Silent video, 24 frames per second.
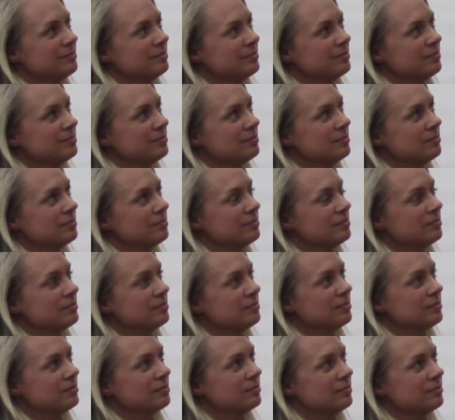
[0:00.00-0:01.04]

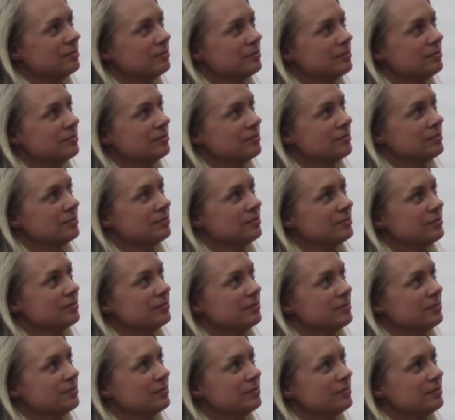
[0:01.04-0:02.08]

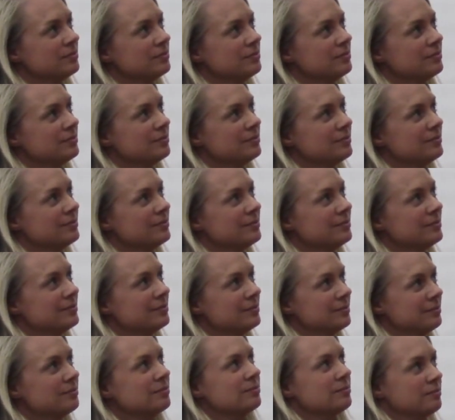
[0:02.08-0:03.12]

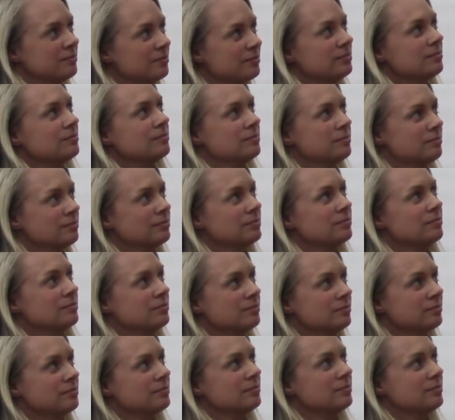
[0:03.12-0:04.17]

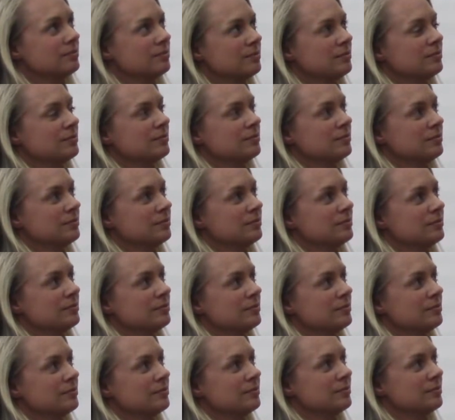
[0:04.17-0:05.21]

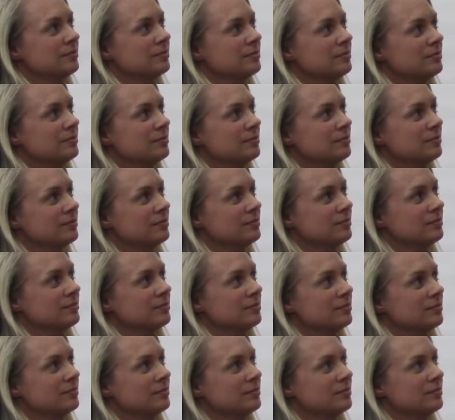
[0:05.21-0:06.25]

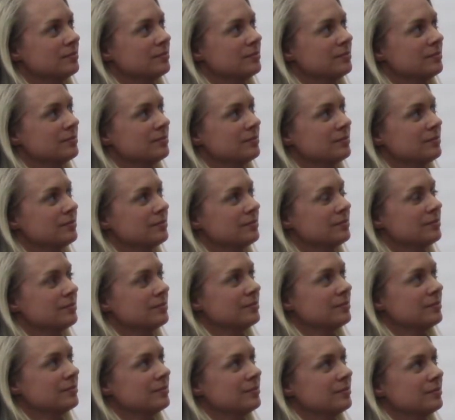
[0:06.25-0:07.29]

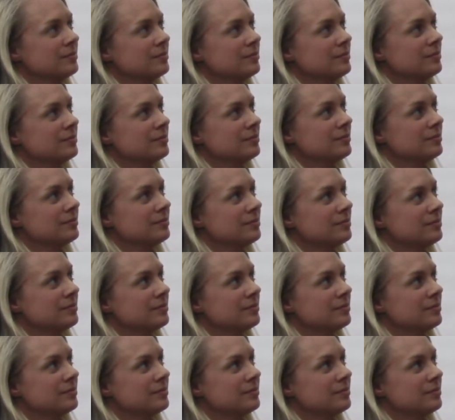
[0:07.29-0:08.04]
This person isn't speaking.